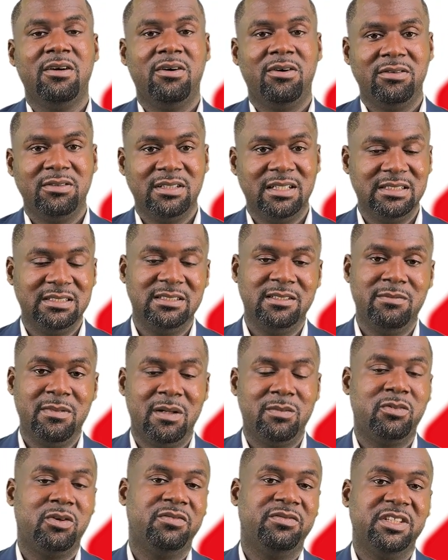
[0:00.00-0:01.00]
on the
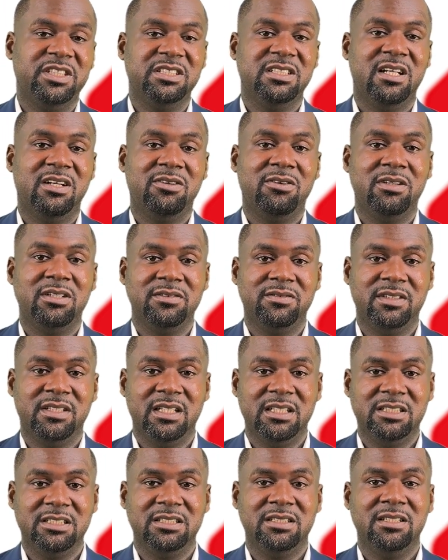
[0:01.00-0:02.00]
CIMA professional
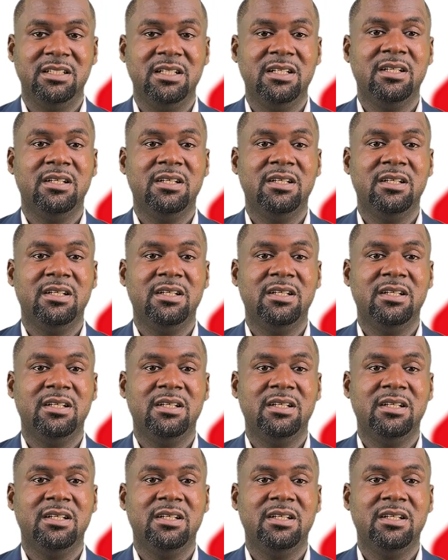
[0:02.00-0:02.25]
qualification.